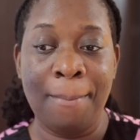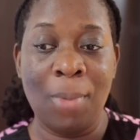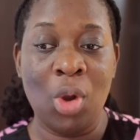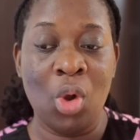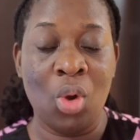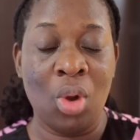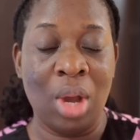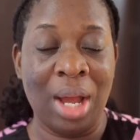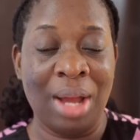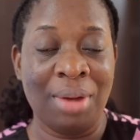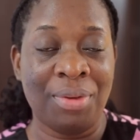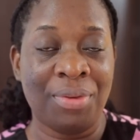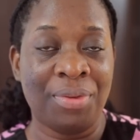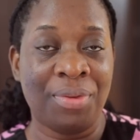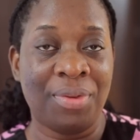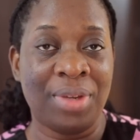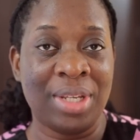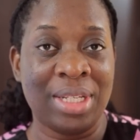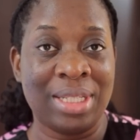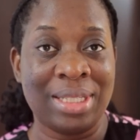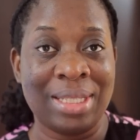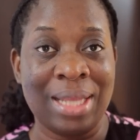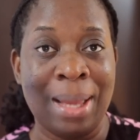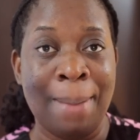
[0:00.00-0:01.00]
or
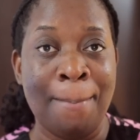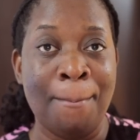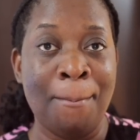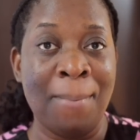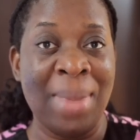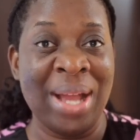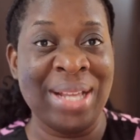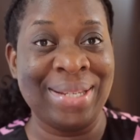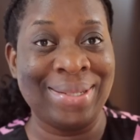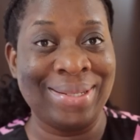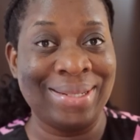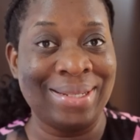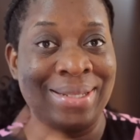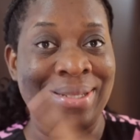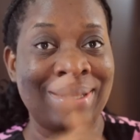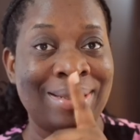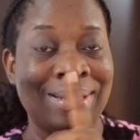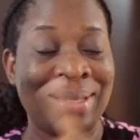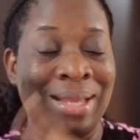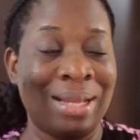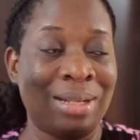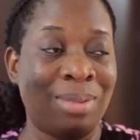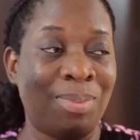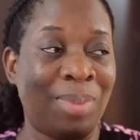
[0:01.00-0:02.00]
outfits are
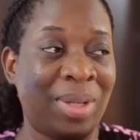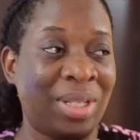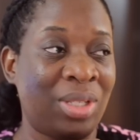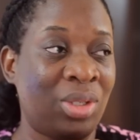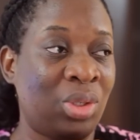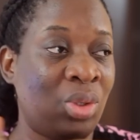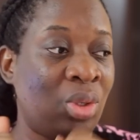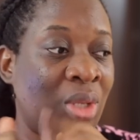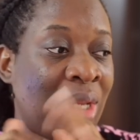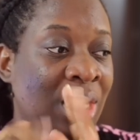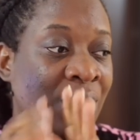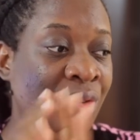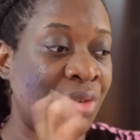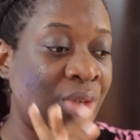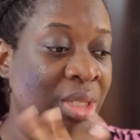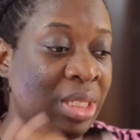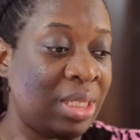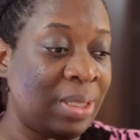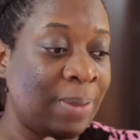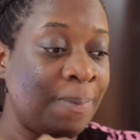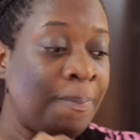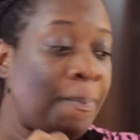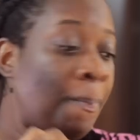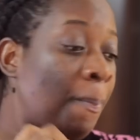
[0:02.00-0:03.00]
matching that particular
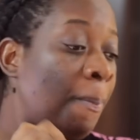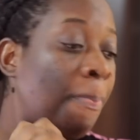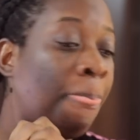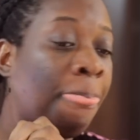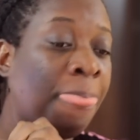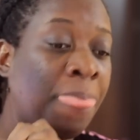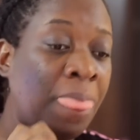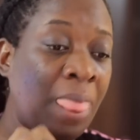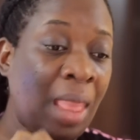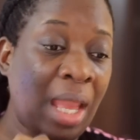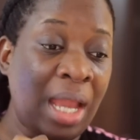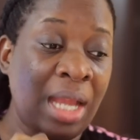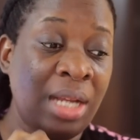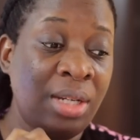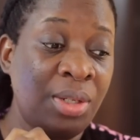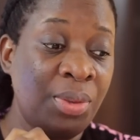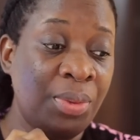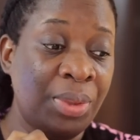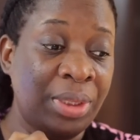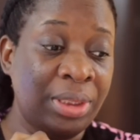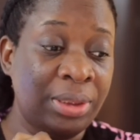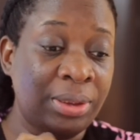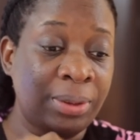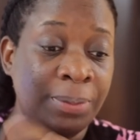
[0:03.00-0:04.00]
dress.
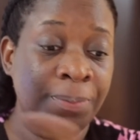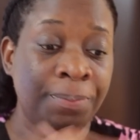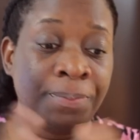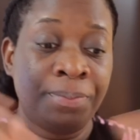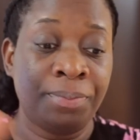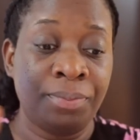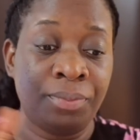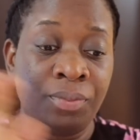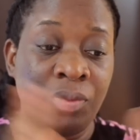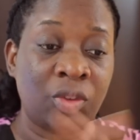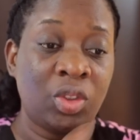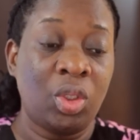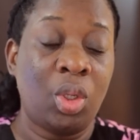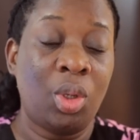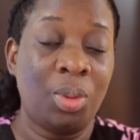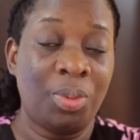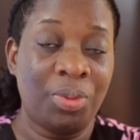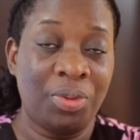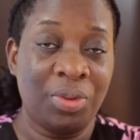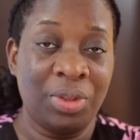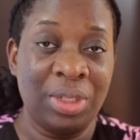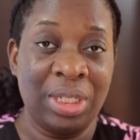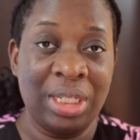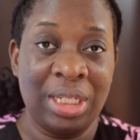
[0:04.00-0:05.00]
Anyways,
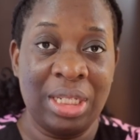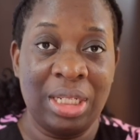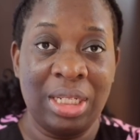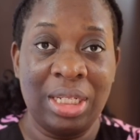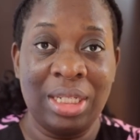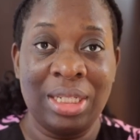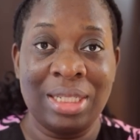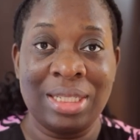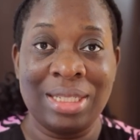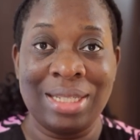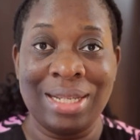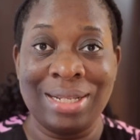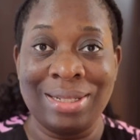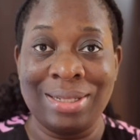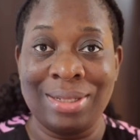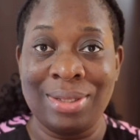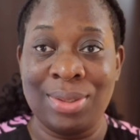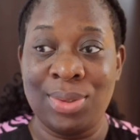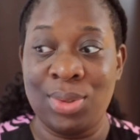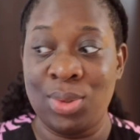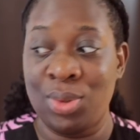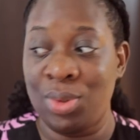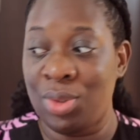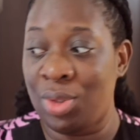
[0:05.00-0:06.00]
hopefully it's at the
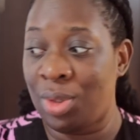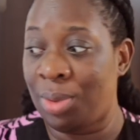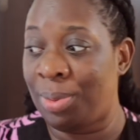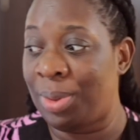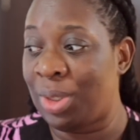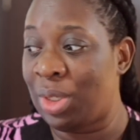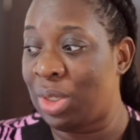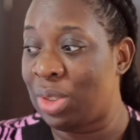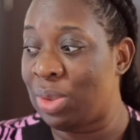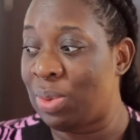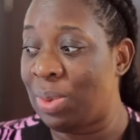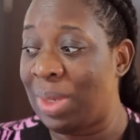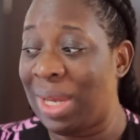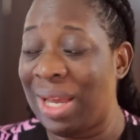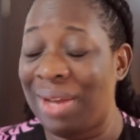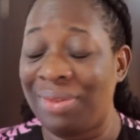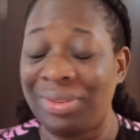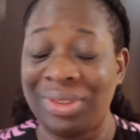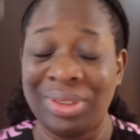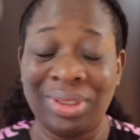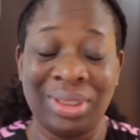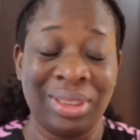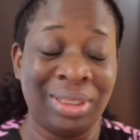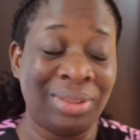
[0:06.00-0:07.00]
studio because we
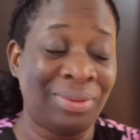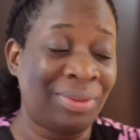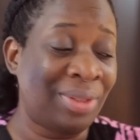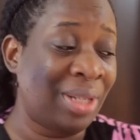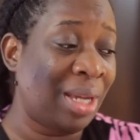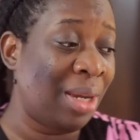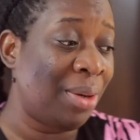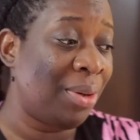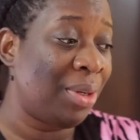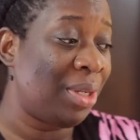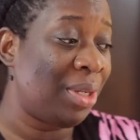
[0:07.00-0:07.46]
have to leave now.